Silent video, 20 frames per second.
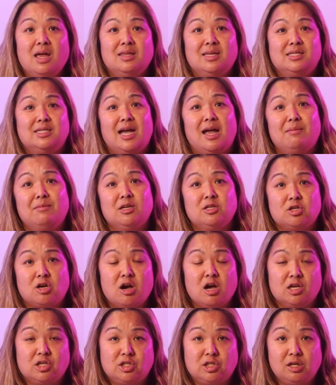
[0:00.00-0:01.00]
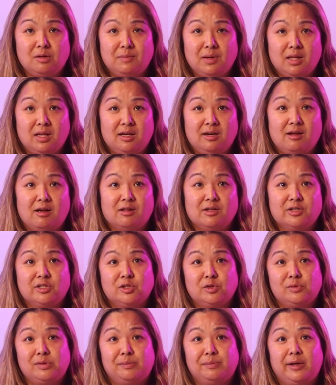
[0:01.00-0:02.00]
The damage cost $2 million
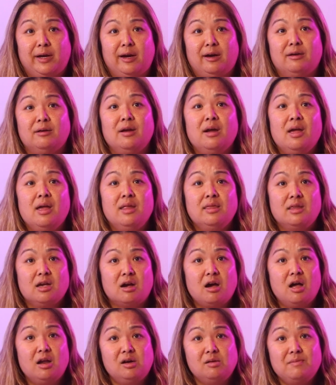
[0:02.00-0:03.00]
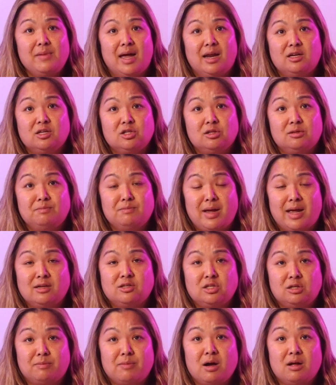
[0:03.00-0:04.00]
to repair. The condo
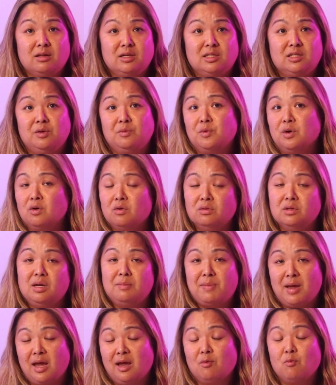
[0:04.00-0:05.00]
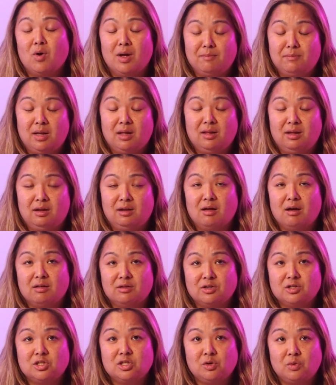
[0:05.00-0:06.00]
master policy will only pay $1 million
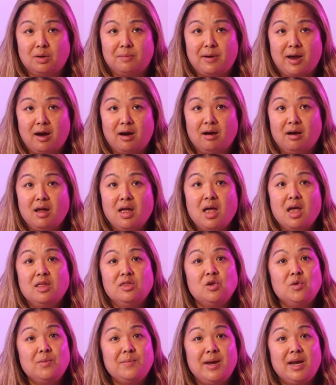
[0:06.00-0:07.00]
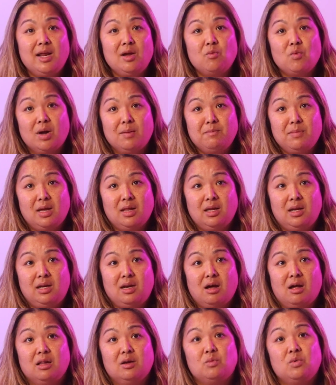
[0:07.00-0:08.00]
to repair. The remaining $1 million
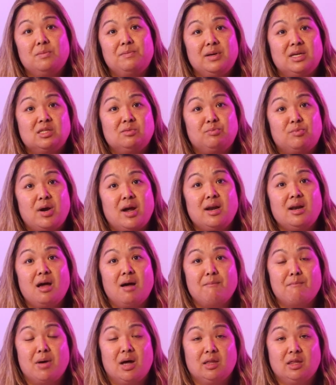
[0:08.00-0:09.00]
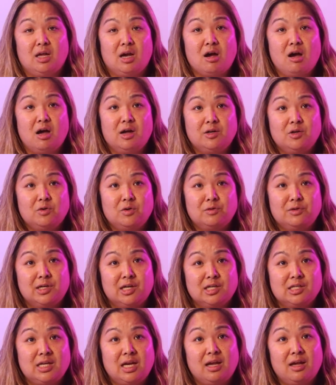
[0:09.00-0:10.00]
would be spread among the condo
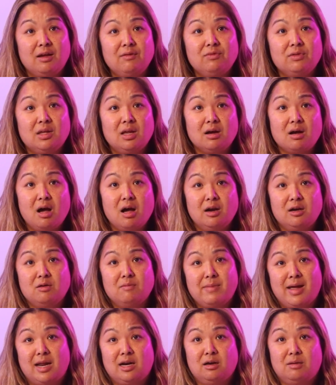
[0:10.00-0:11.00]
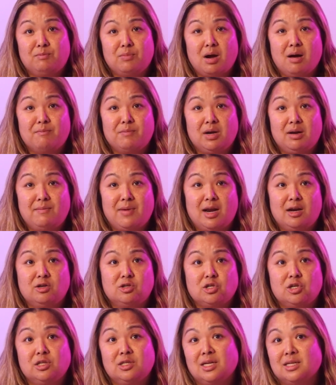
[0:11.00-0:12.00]
owners if the condo property
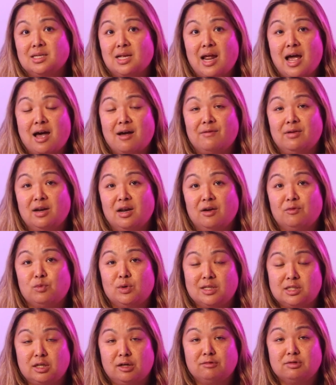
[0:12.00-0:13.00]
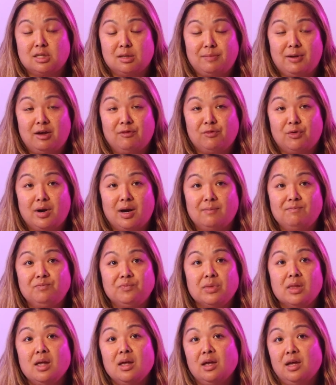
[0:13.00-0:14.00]
manager doesn't have enough reserves to pay for it.
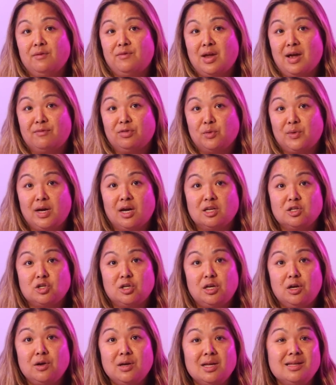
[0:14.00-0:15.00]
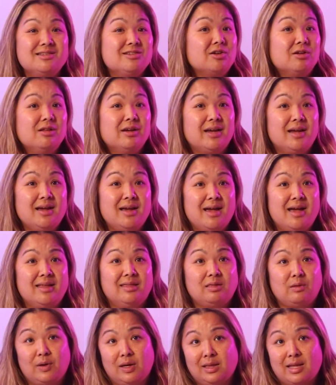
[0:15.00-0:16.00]
If you have 300 units, you're looking
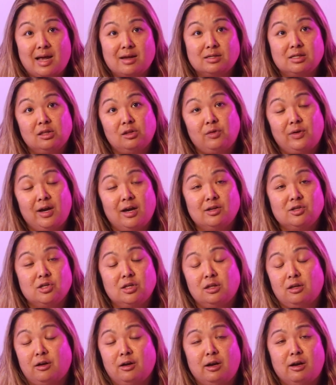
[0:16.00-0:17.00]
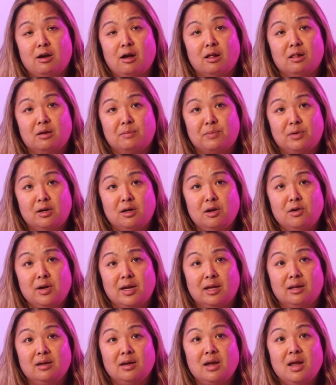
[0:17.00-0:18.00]
at $3,330 per
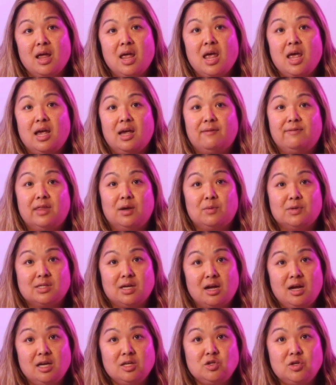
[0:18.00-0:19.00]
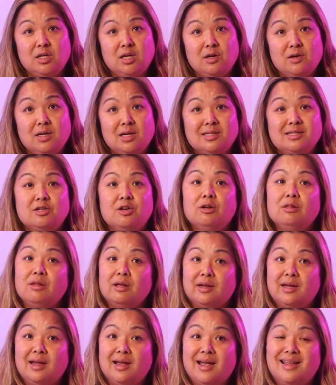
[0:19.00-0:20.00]
unit. If there was 100 units, you're
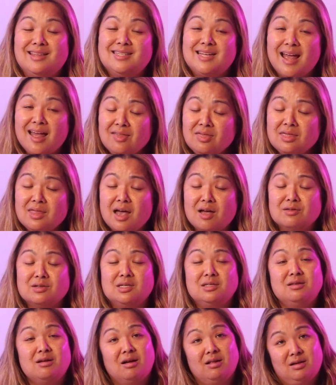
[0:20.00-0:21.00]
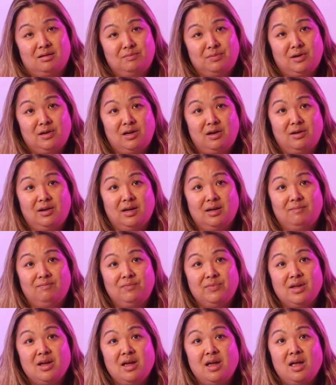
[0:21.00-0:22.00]
looking at $10,000 per unit.
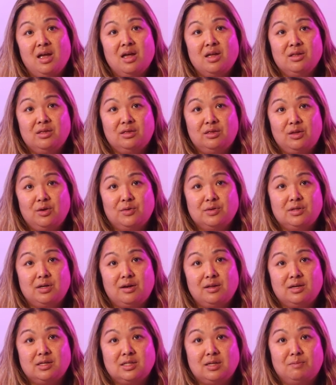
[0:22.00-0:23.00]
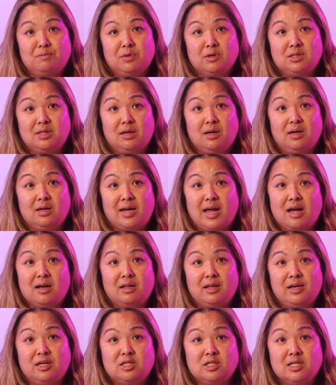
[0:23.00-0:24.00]
Those are the simple
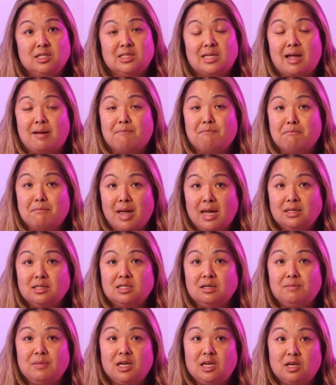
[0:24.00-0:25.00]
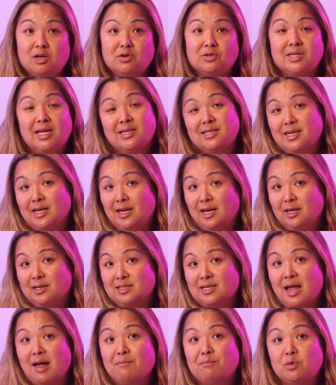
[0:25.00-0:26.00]
calculations that meant to be used as an
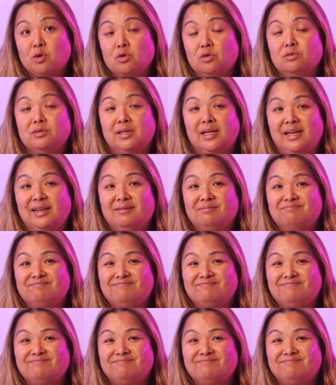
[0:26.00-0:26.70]
example only.